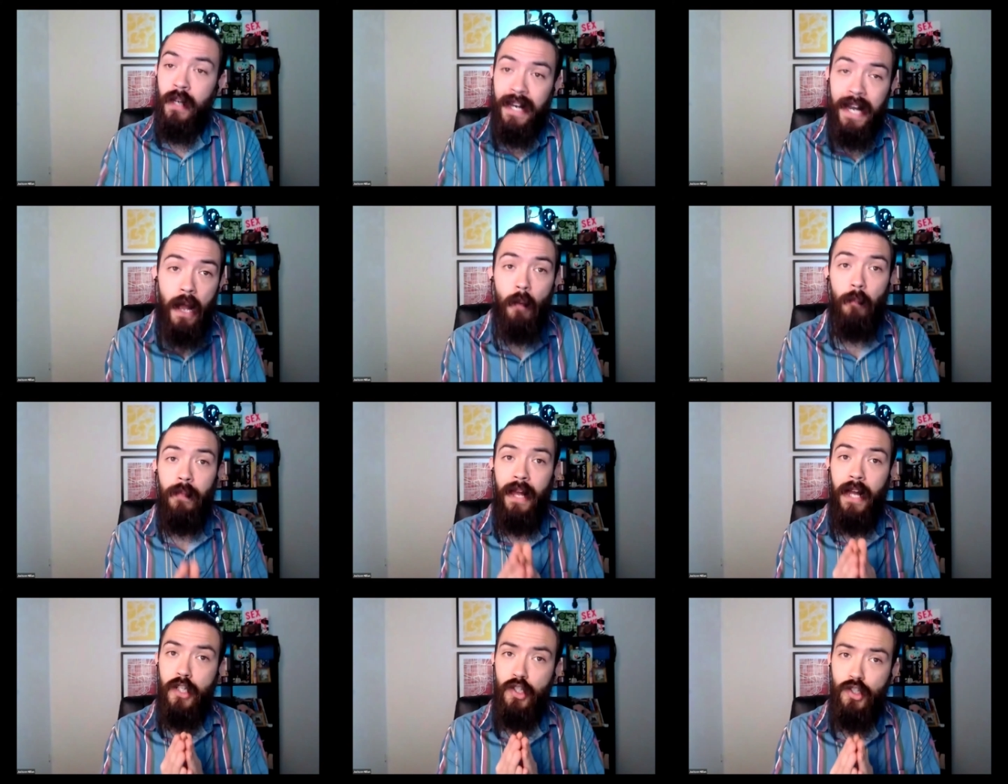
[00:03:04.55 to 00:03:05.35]
Now,
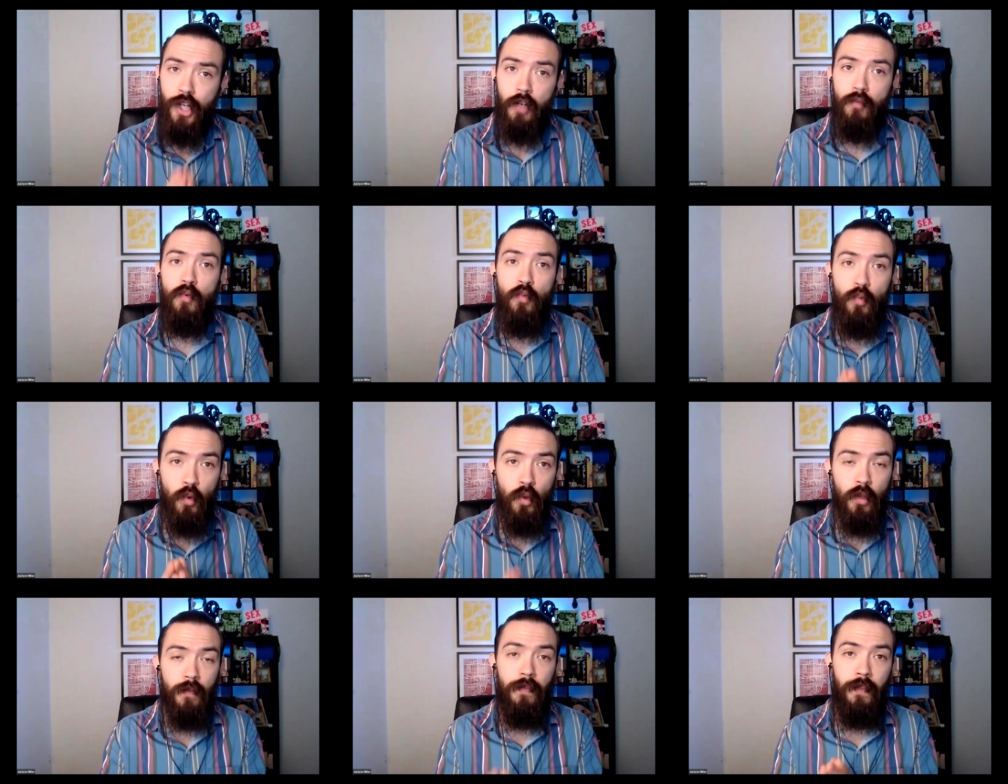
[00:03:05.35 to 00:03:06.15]
a general
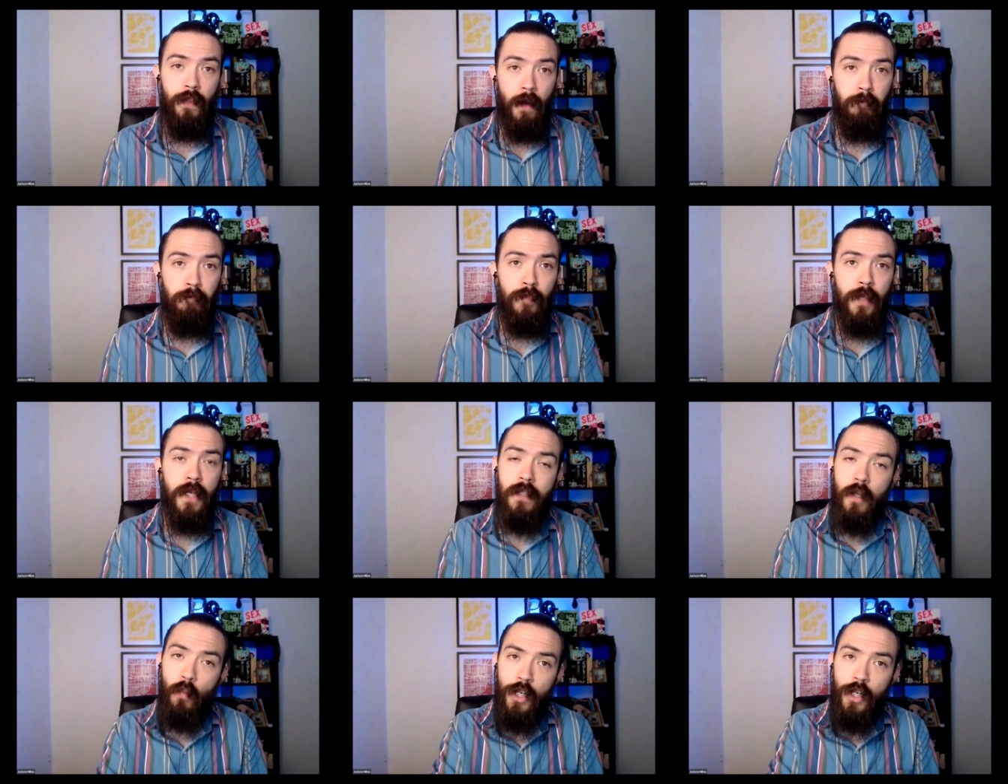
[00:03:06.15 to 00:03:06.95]
rule of thumb
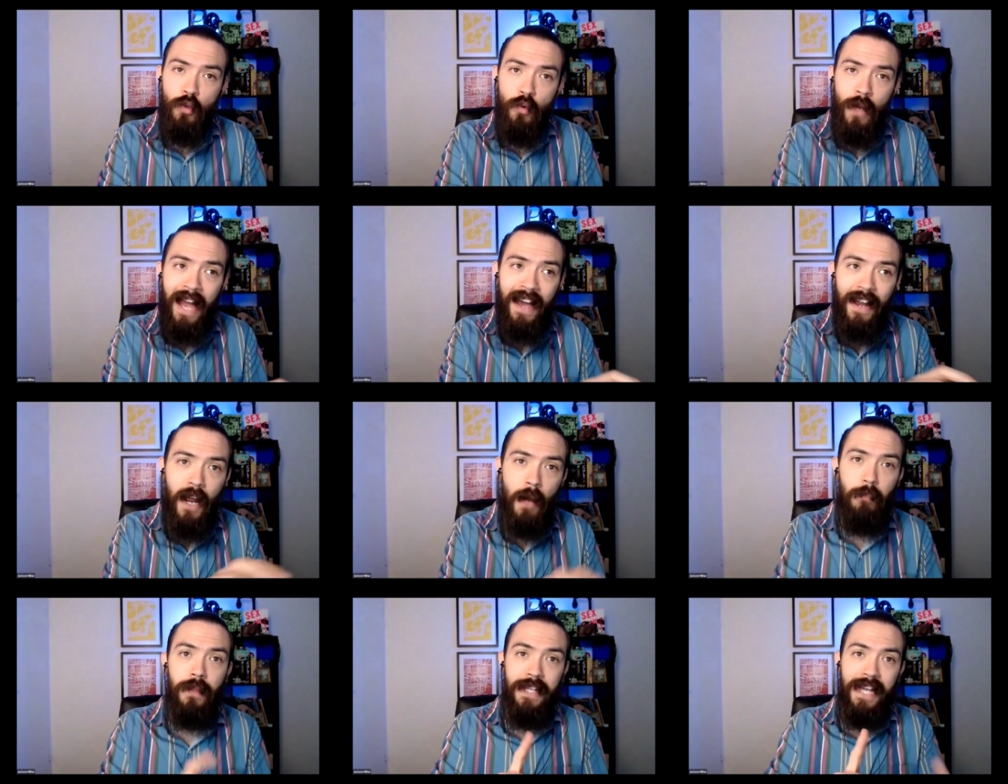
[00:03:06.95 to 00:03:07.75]
is that when you add
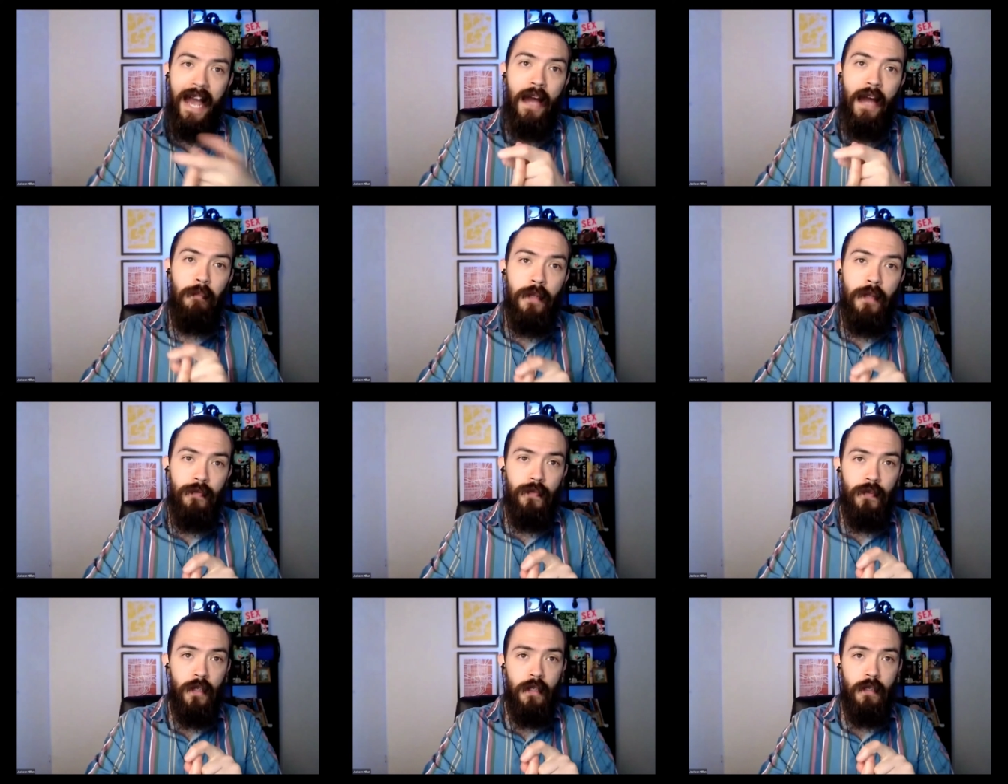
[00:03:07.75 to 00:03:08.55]
up the admin
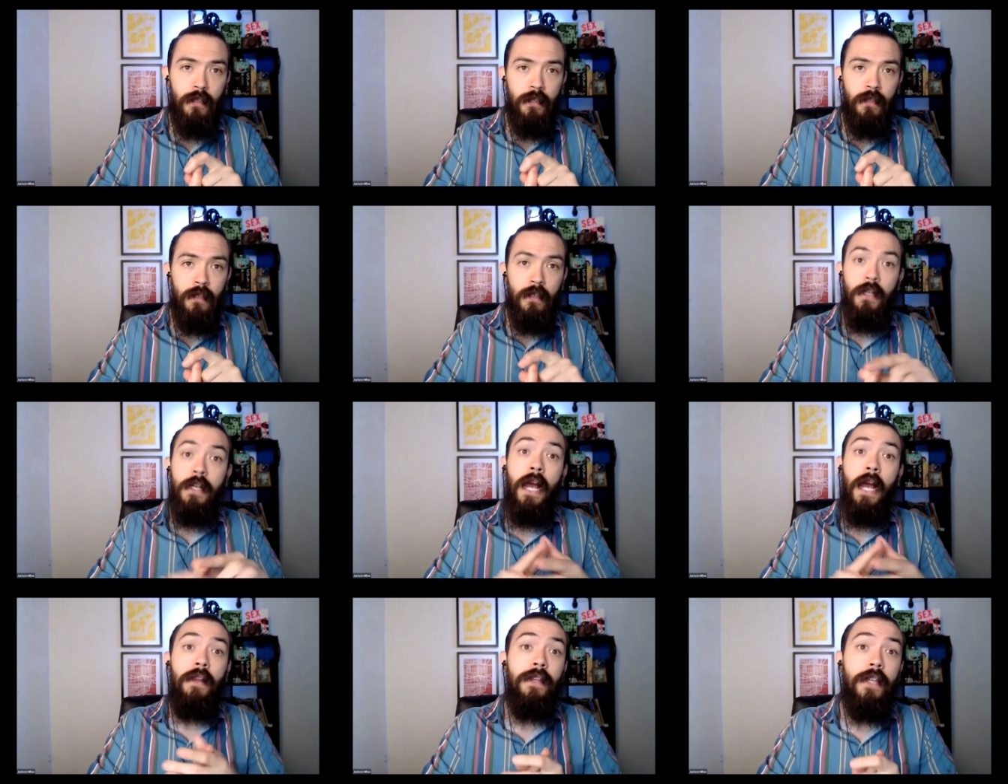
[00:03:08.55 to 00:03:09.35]
fee
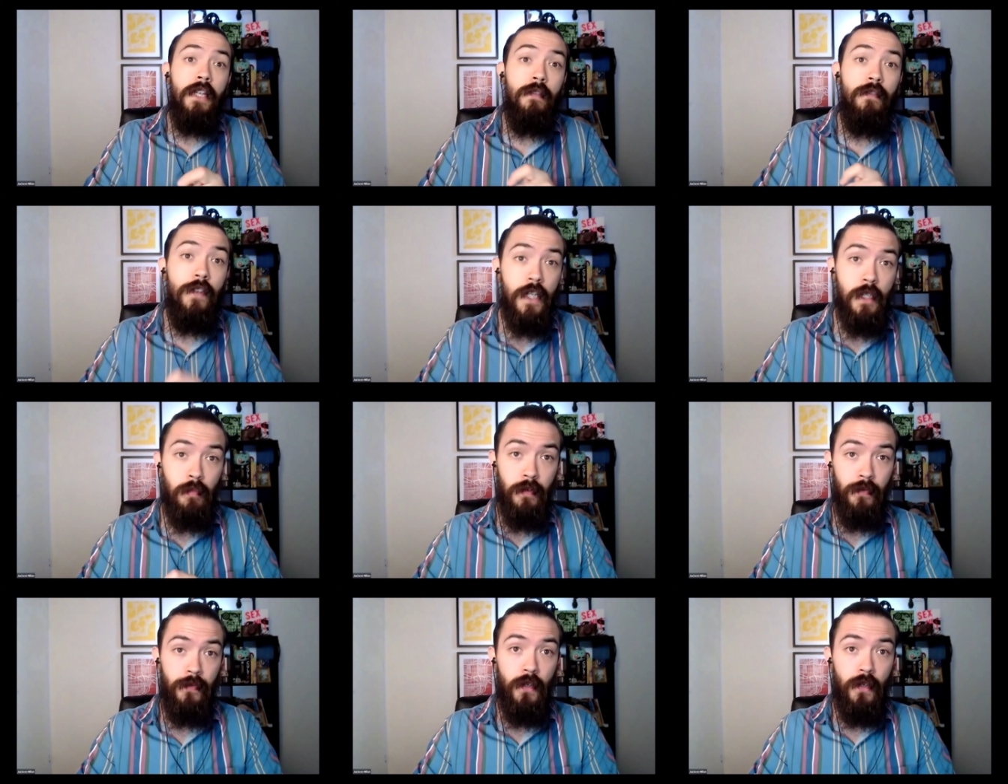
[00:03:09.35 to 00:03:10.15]
and the
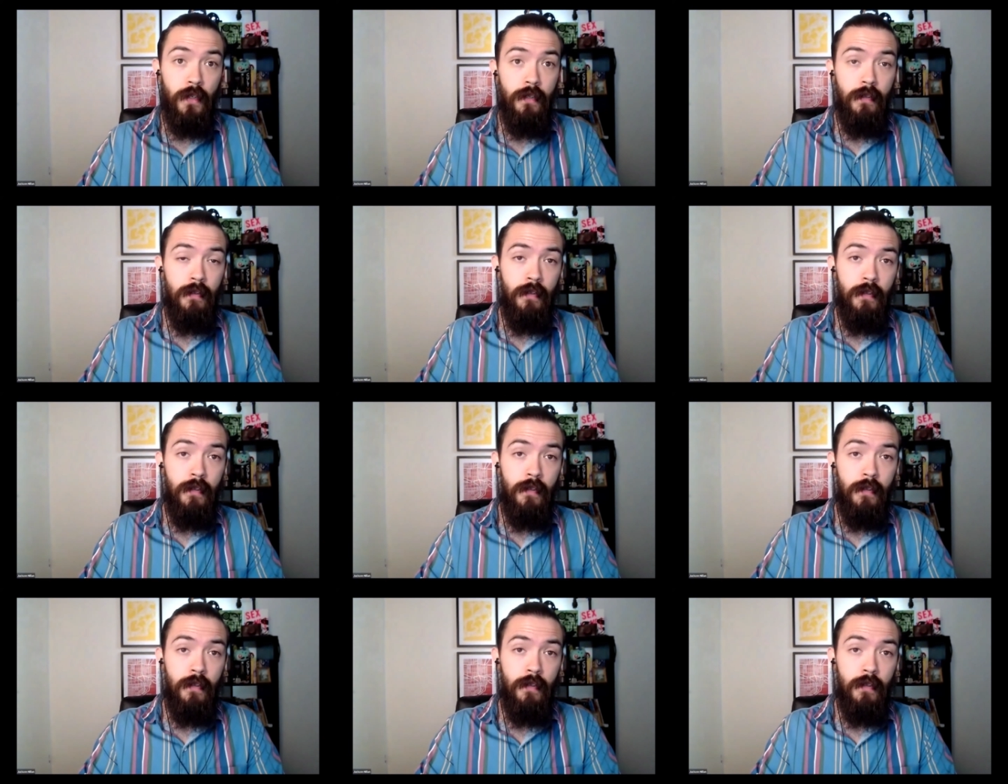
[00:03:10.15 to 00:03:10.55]
investment fee,